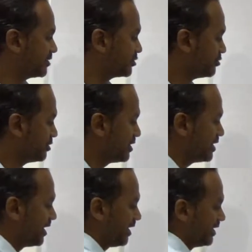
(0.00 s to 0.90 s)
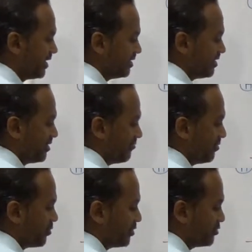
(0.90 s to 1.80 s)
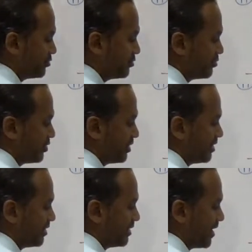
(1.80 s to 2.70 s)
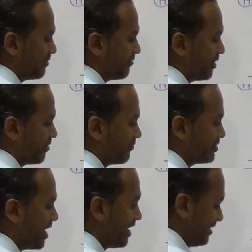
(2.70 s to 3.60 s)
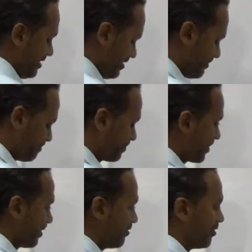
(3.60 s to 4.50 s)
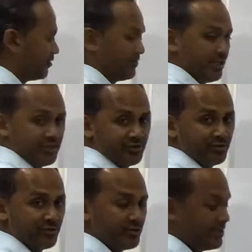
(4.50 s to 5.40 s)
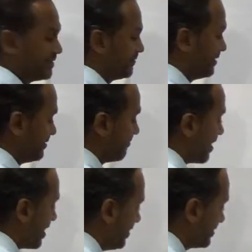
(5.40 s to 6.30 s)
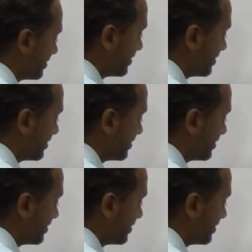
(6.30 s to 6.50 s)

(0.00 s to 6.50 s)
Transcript: 2. And again, we want to get rid of 10 here. All we need to do is we divide